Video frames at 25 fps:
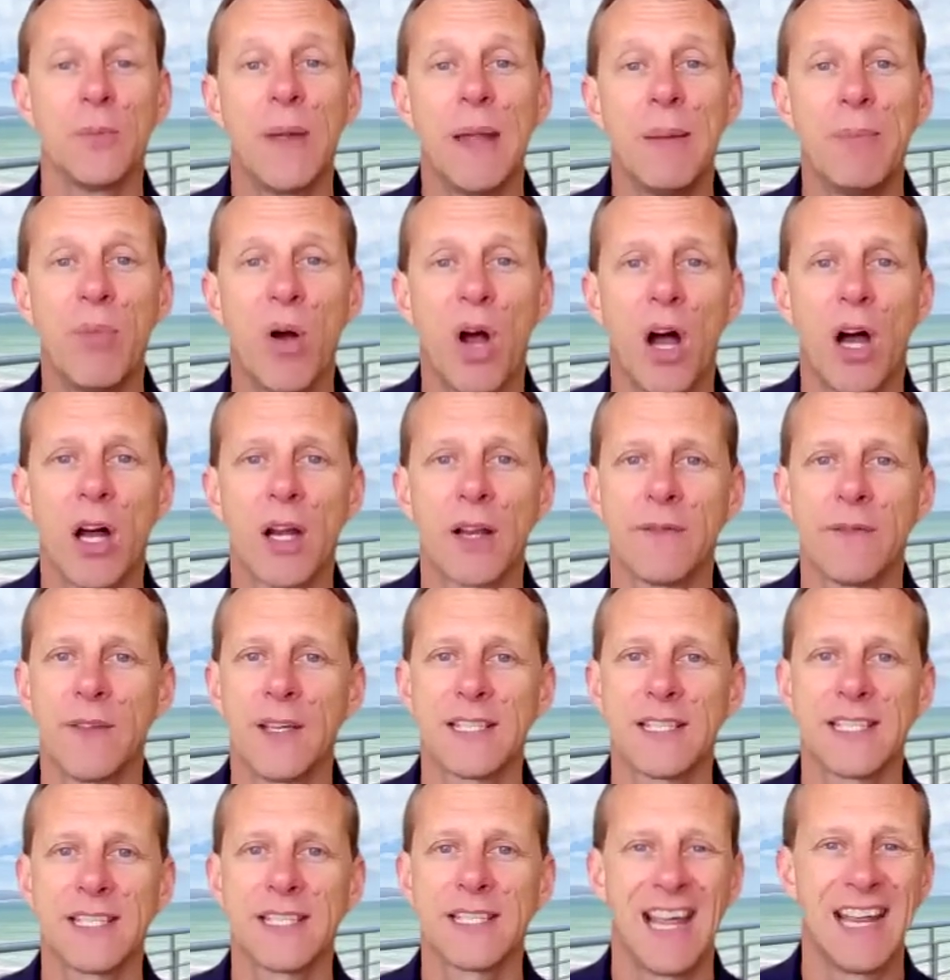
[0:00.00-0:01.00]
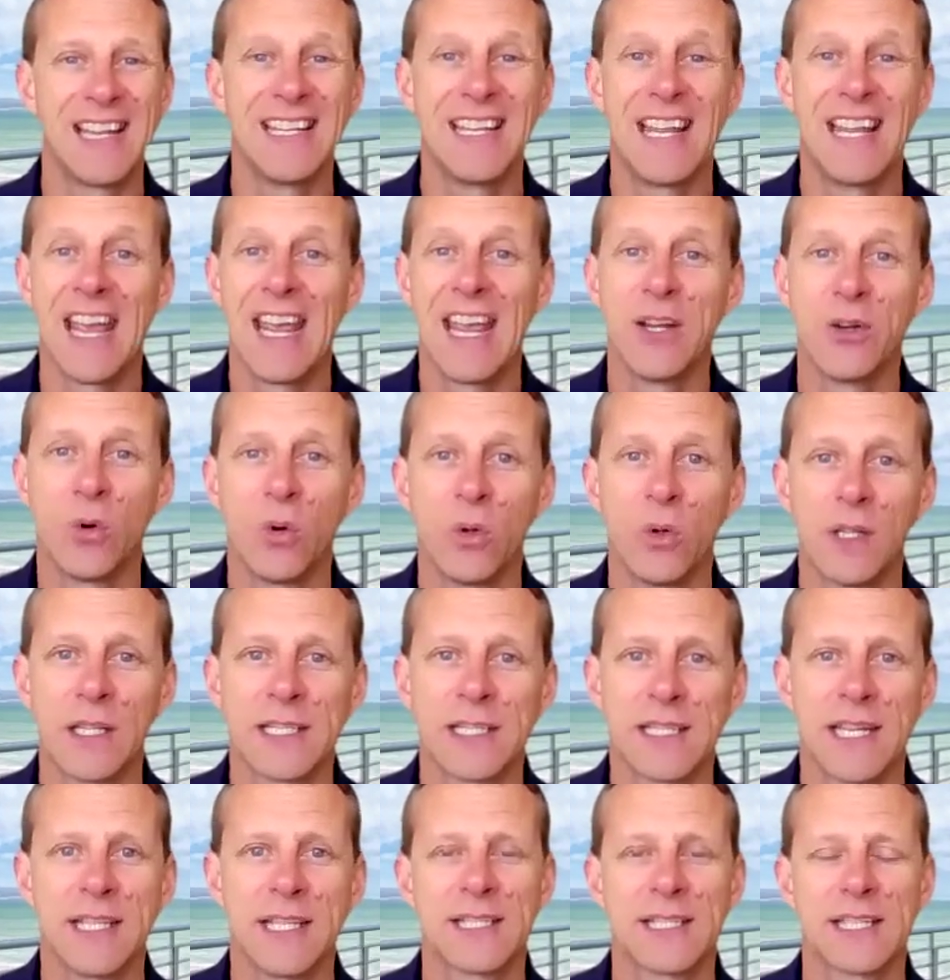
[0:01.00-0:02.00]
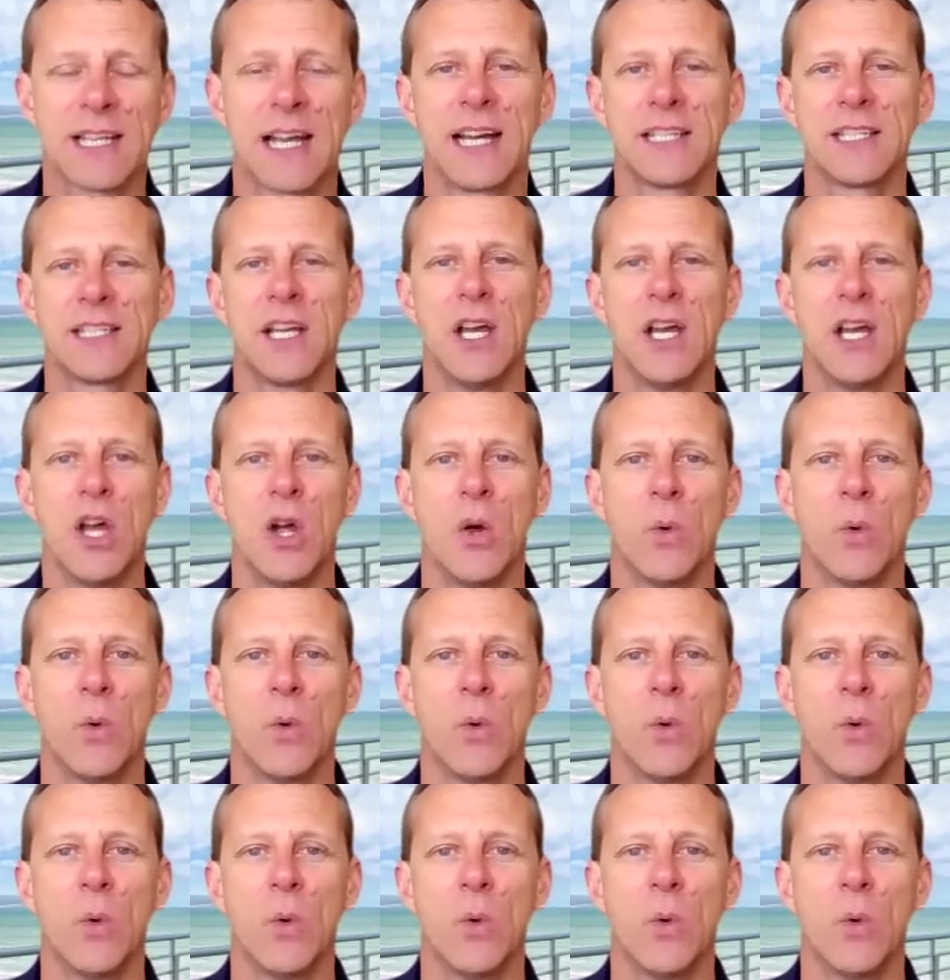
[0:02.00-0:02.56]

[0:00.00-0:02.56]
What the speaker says: be part of this and gain all this insight